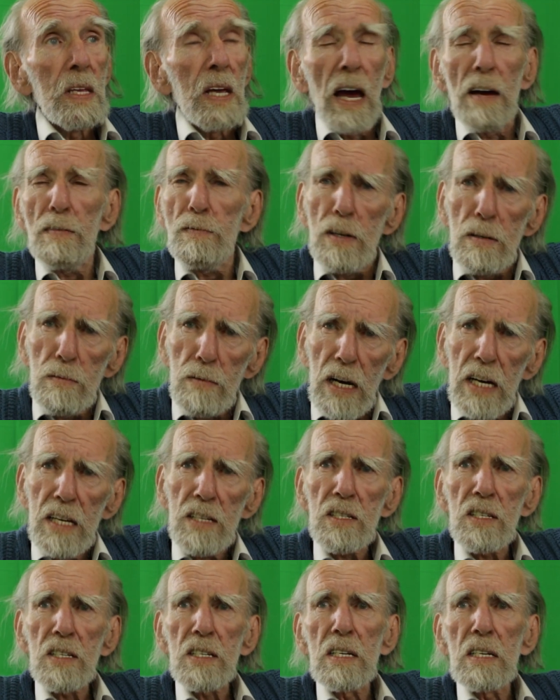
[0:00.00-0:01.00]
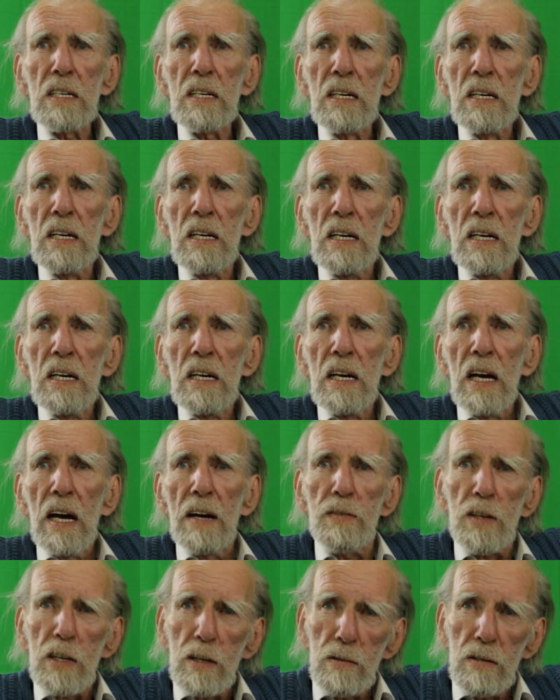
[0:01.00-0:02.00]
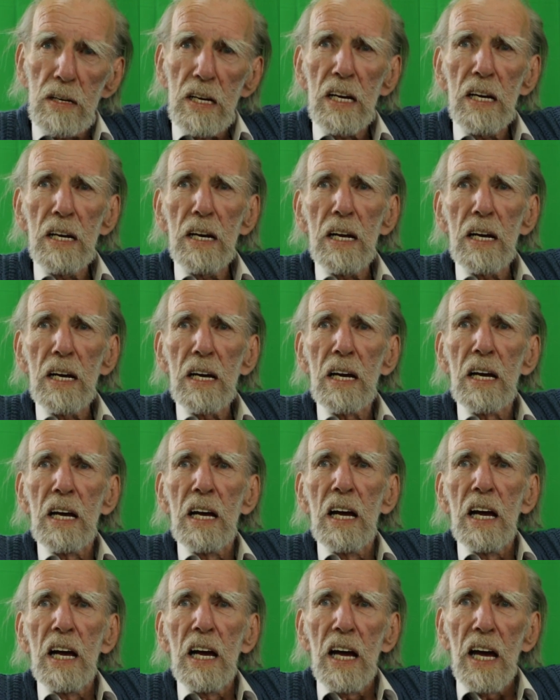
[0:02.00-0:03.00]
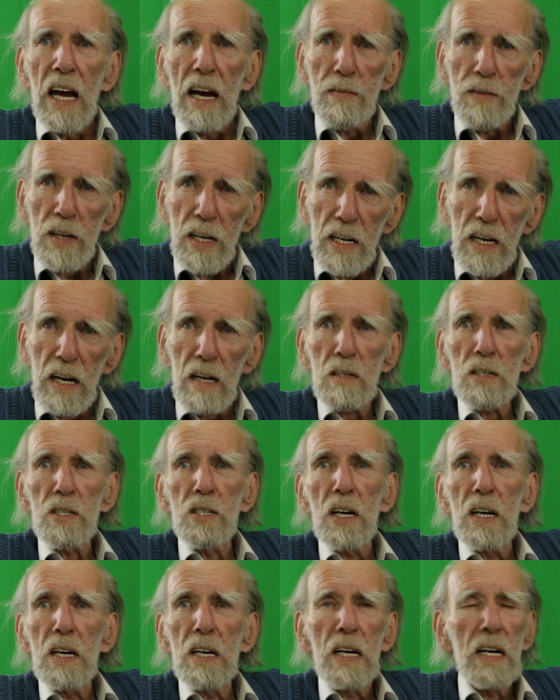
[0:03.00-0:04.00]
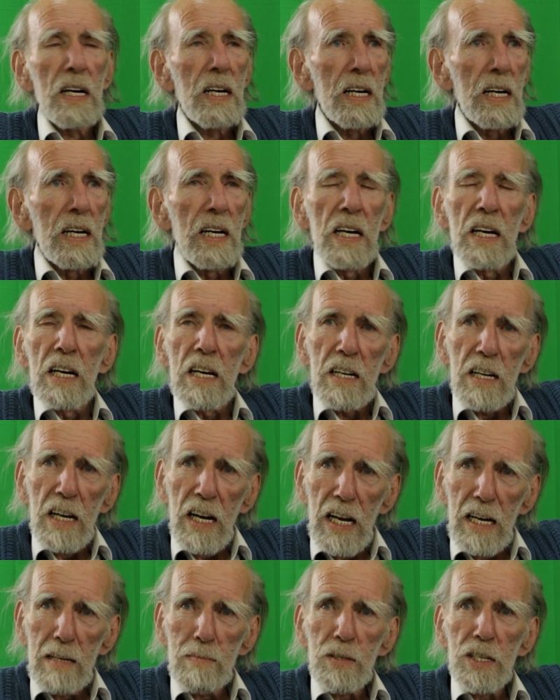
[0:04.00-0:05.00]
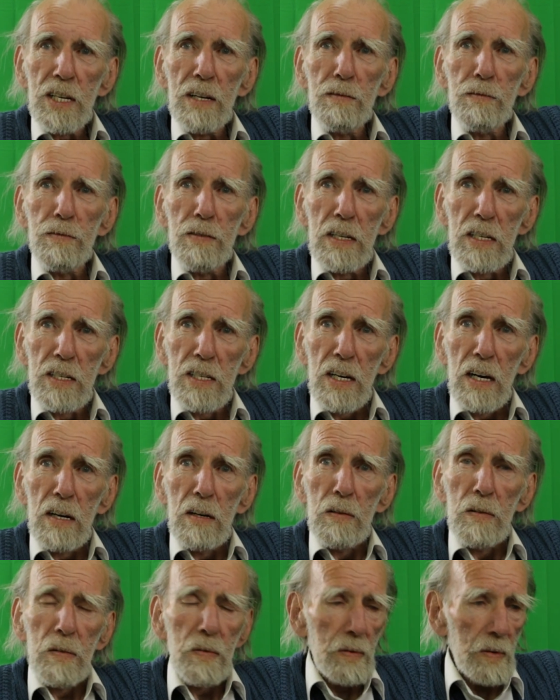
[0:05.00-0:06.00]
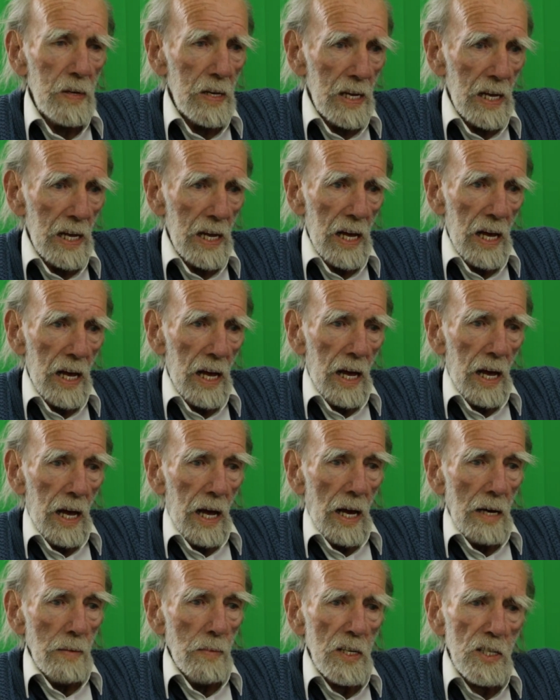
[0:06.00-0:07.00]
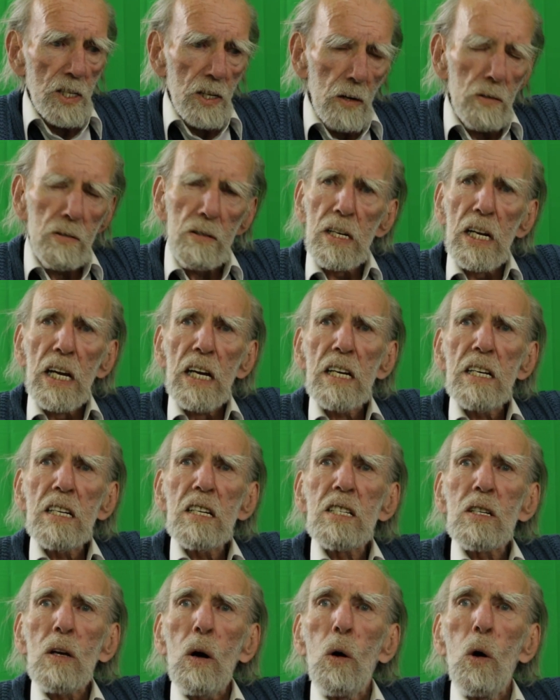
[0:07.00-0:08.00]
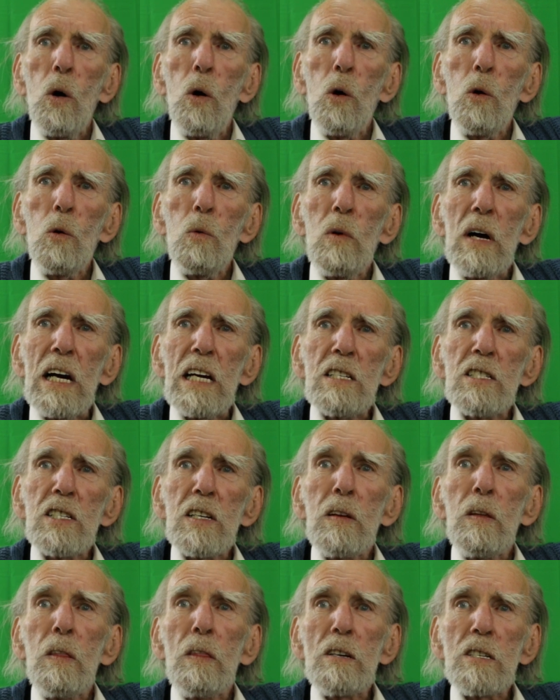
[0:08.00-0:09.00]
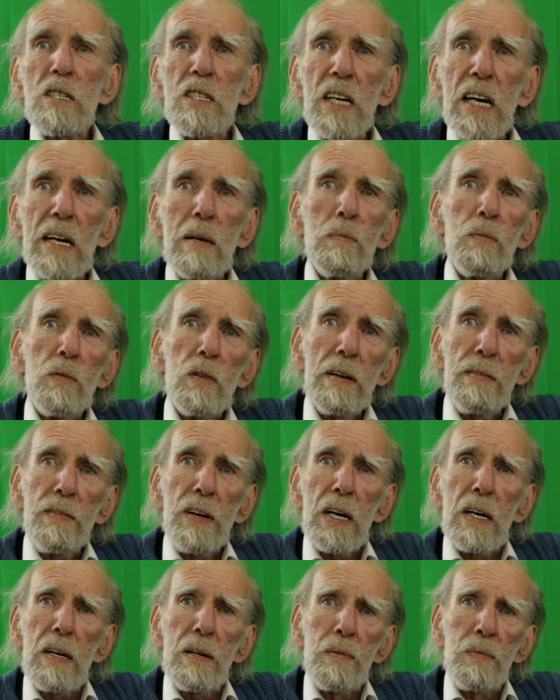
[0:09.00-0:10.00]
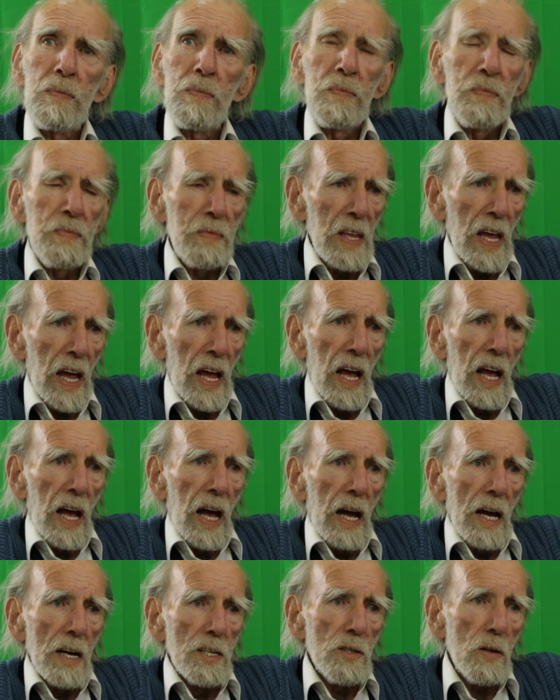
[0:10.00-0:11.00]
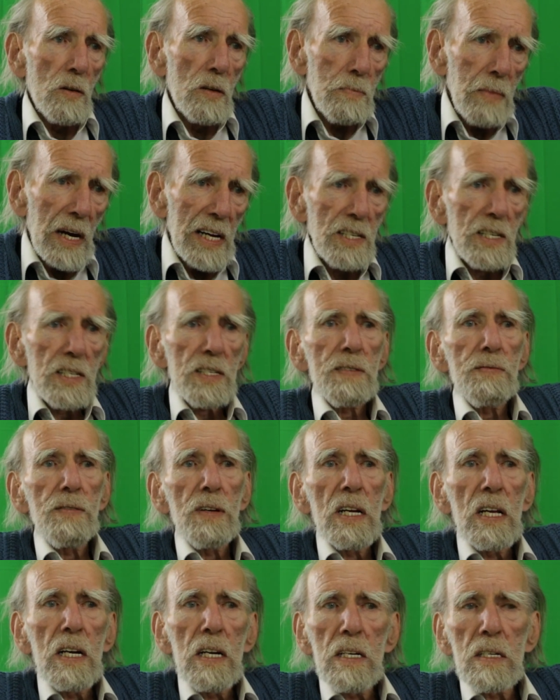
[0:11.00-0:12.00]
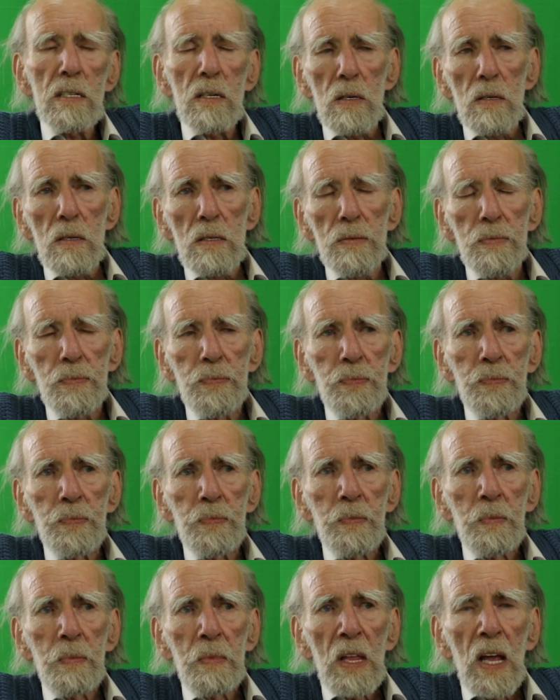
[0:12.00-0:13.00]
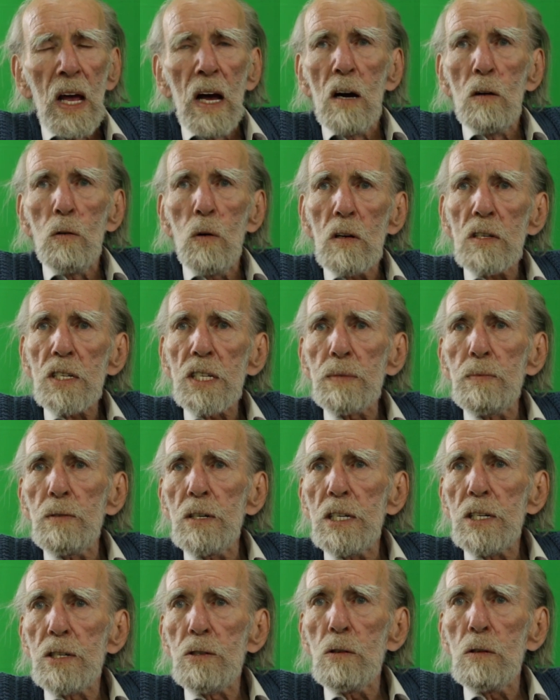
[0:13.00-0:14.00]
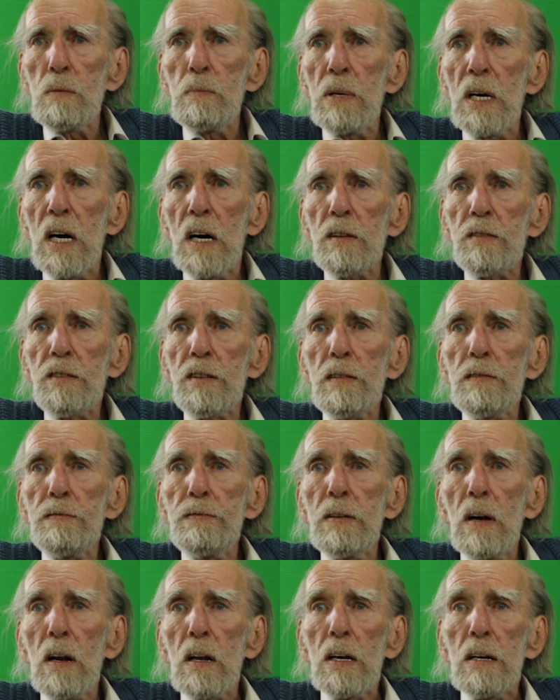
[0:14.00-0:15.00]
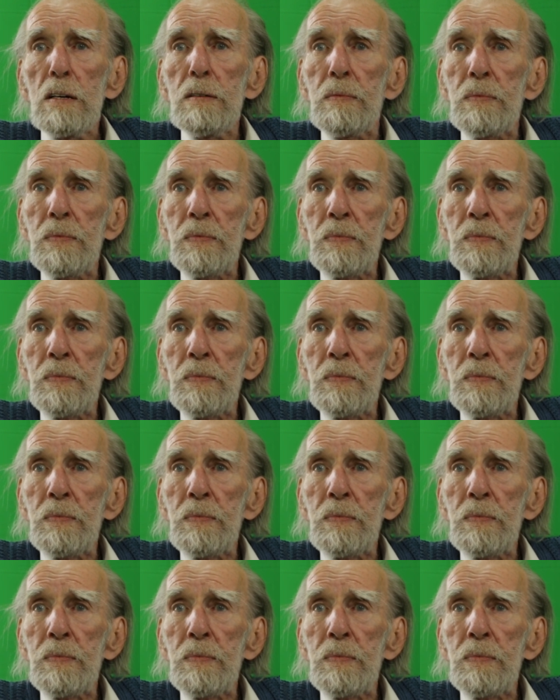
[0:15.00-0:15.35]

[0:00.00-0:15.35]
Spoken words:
every race, every creed, every culture claims it for its own. My children, it is always the same river. So it matters very little what spiritual path you follow,